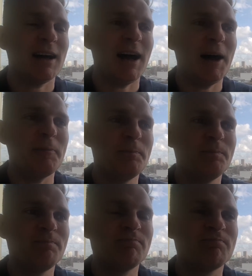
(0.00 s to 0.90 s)

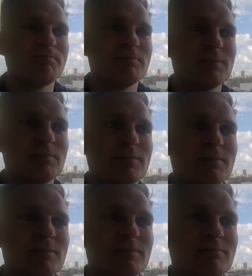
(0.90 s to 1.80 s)
Um,
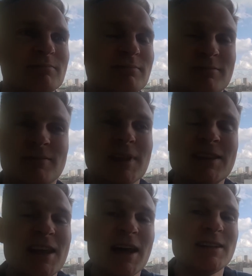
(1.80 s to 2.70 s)

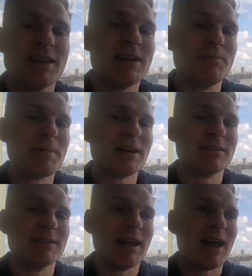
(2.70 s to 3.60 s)
the, the
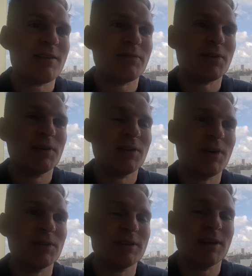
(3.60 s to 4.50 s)
impact they have on,
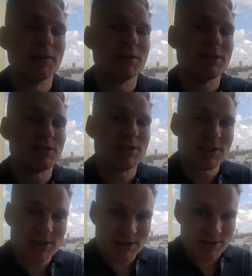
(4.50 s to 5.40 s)
on the
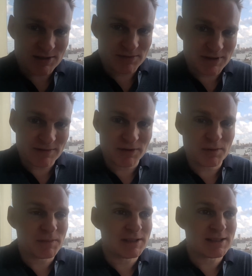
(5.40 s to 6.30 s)
decisions of the
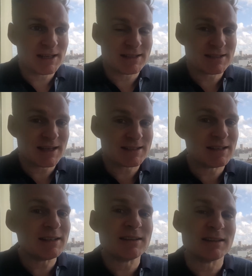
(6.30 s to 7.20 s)
development is as
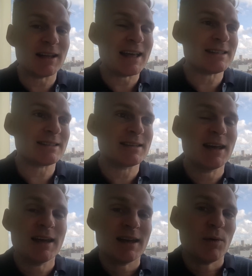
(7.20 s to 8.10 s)
little as
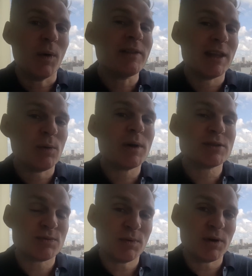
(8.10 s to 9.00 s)
when they
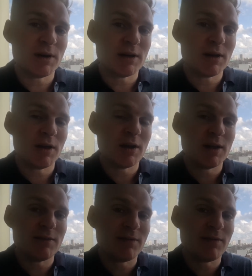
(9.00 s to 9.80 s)
once were uh,